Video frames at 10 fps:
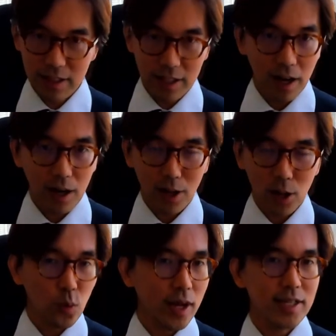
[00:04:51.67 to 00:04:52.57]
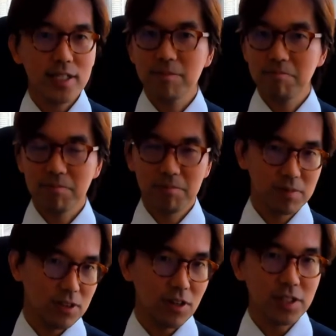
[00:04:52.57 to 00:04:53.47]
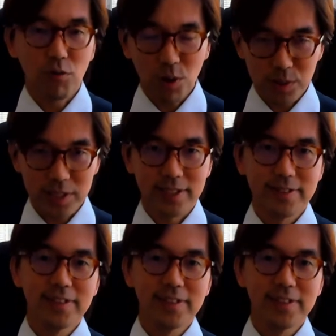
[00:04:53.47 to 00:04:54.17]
they are always on the roads.